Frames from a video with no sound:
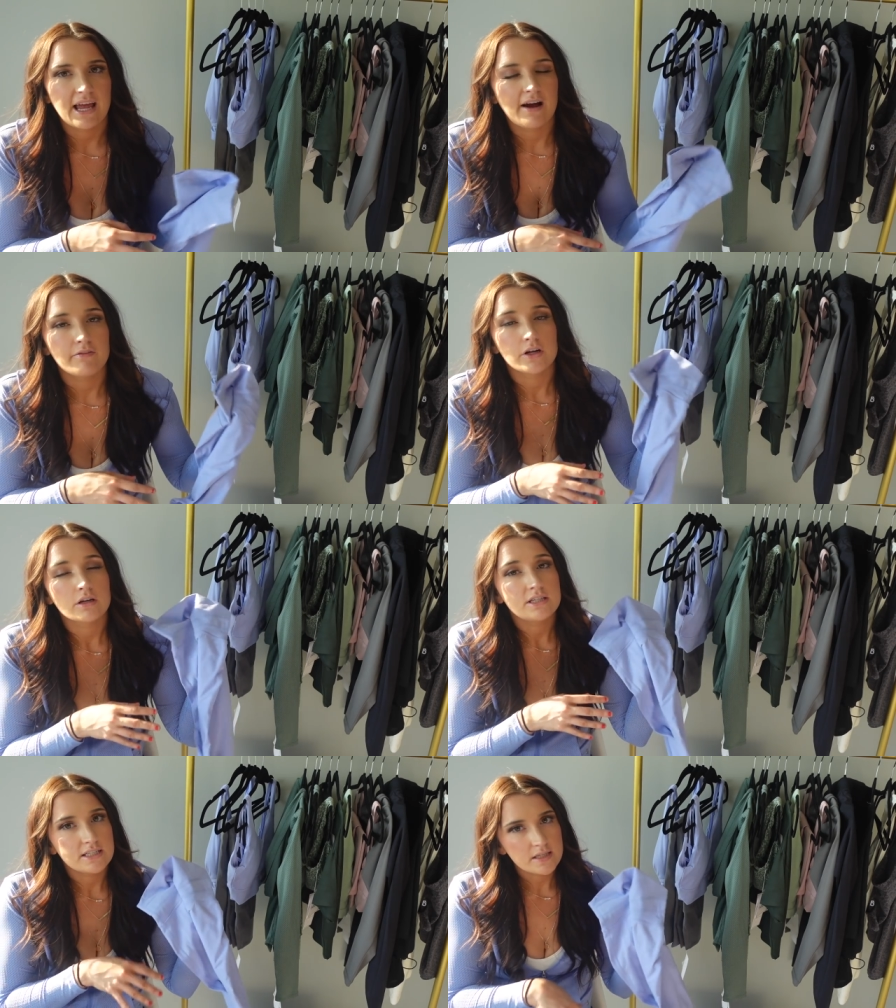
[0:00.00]
They have
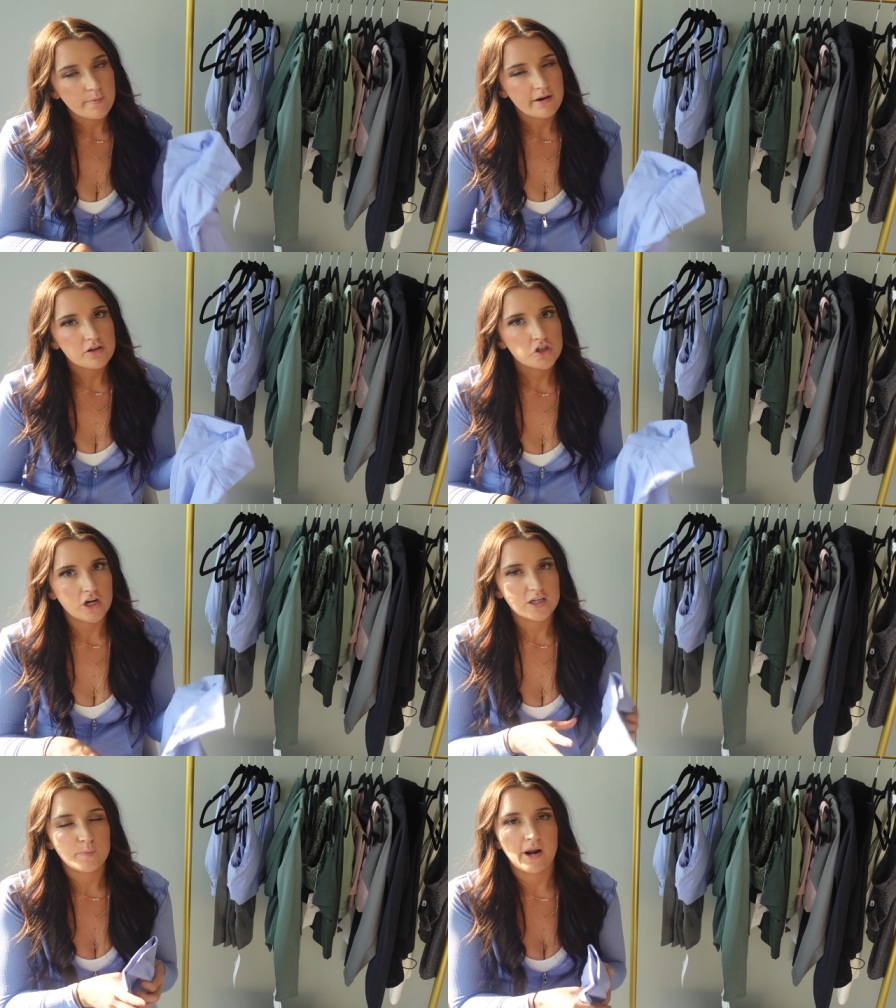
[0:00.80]
a decent amount of
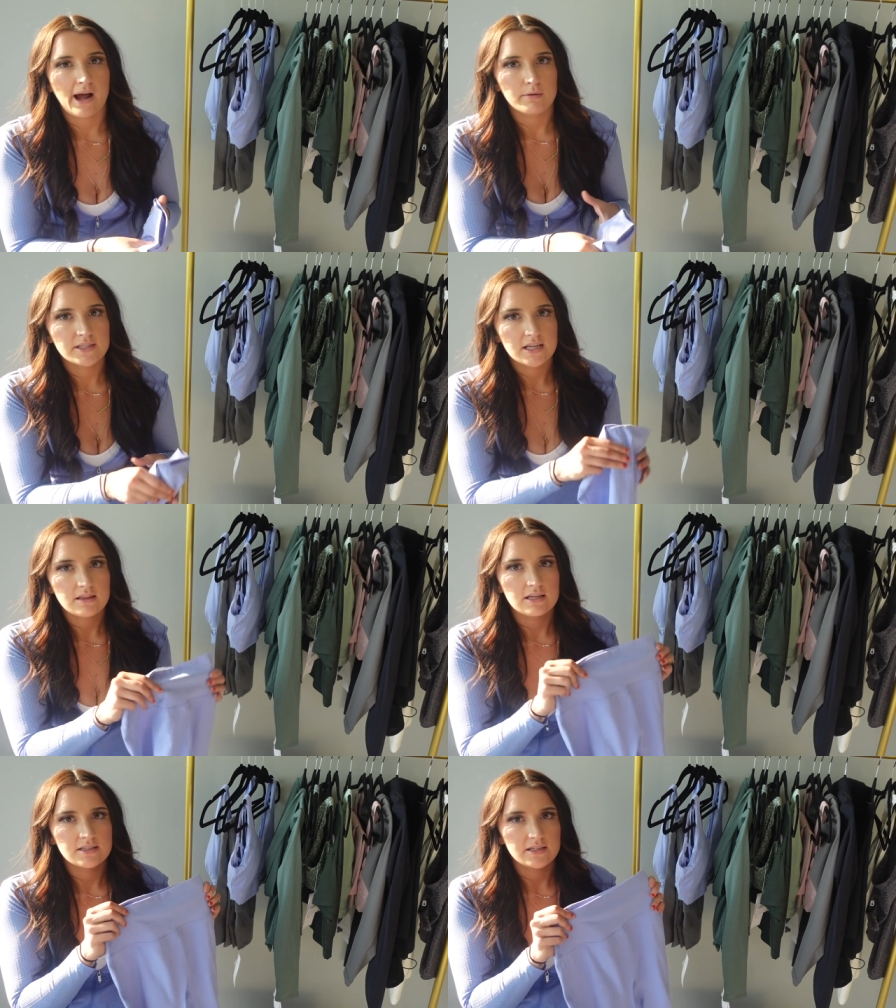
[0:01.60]
stretch, but I would
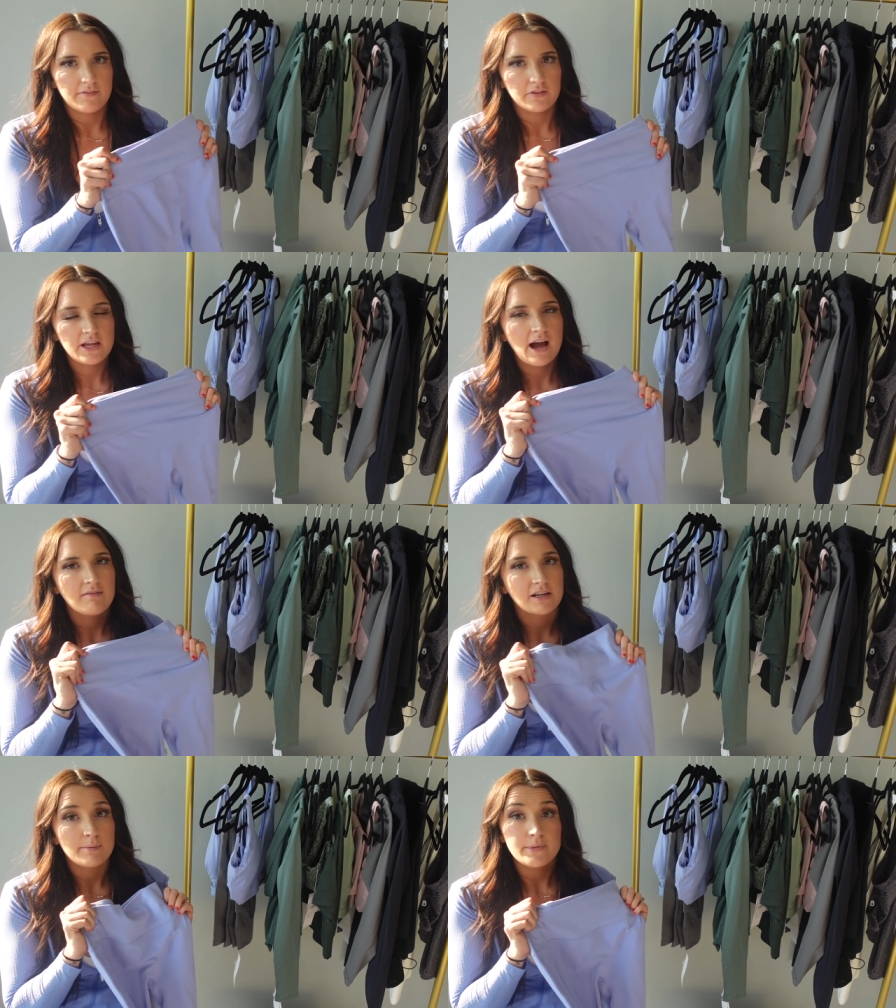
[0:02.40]
say these definitely
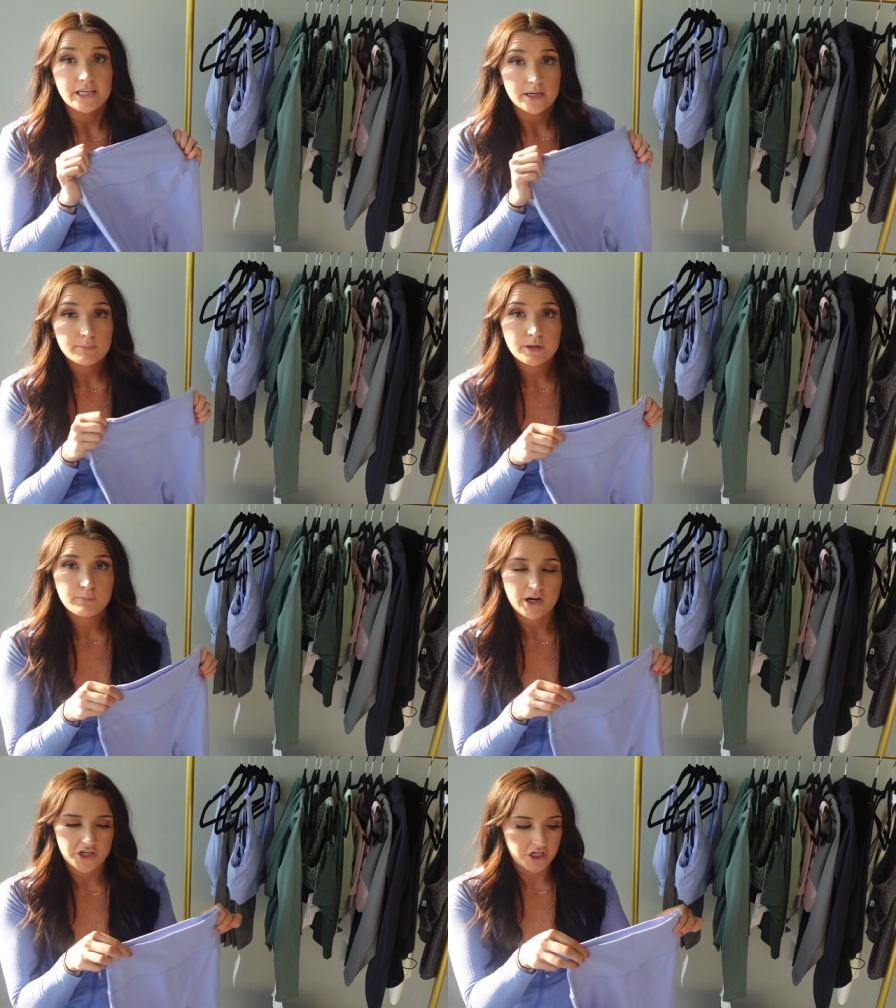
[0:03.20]
have like a medium
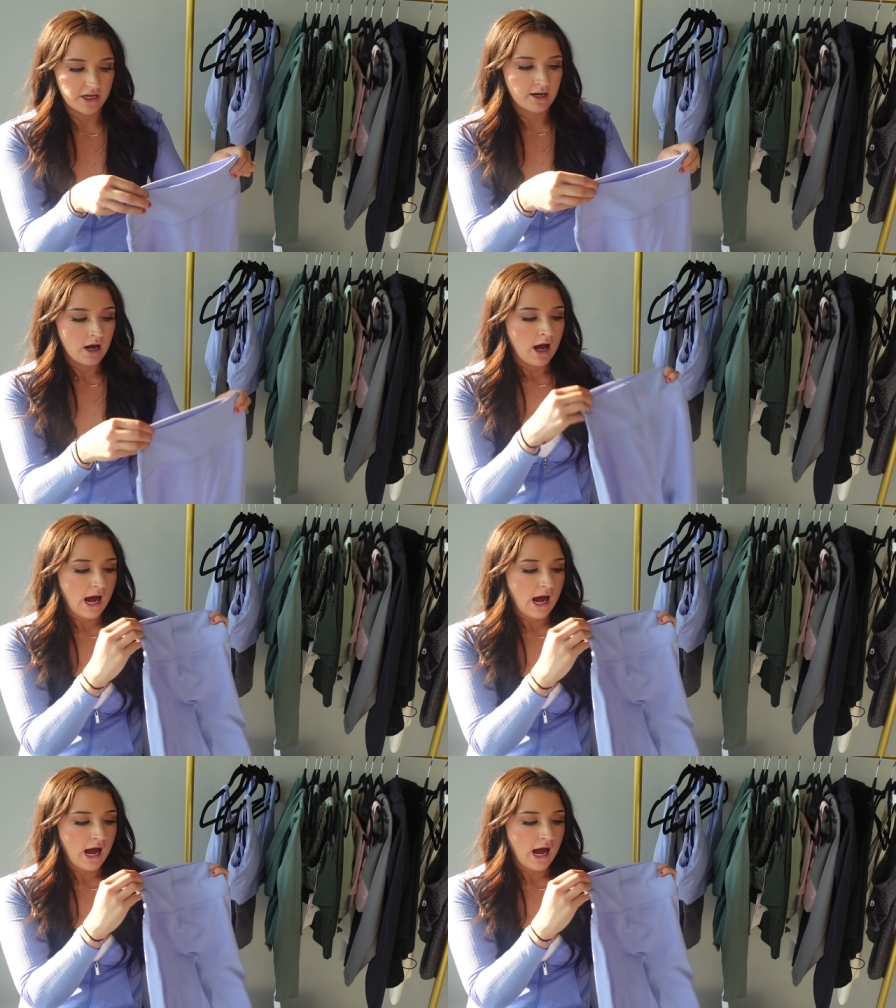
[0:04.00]
compression.